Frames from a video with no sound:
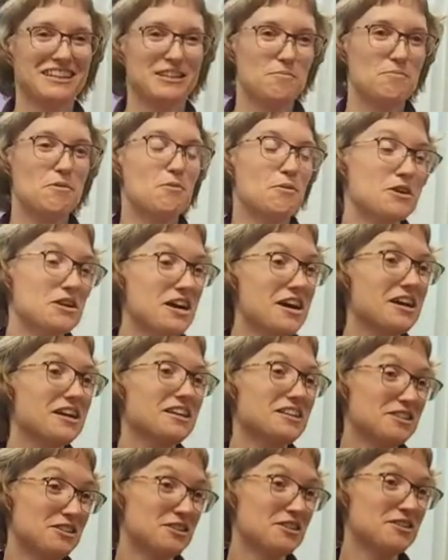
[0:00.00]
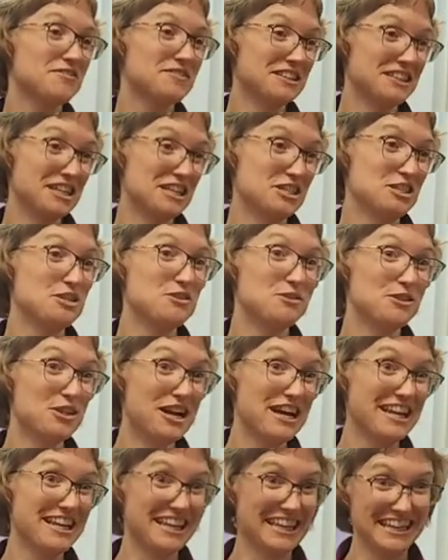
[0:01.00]
but we're not going to serve it unless you
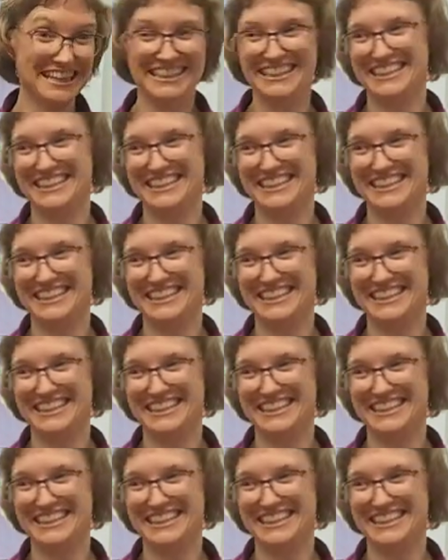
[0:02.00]
like it.